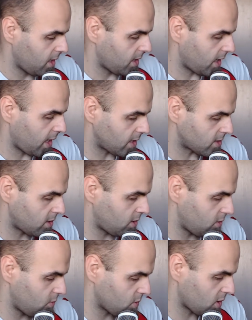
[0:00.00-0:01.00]
They actually
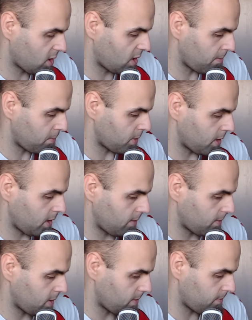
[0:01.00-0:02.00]
use a company
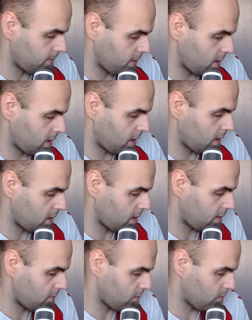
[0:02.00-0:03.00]

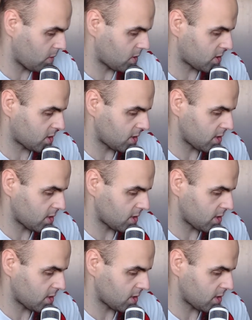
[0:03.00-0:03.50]
which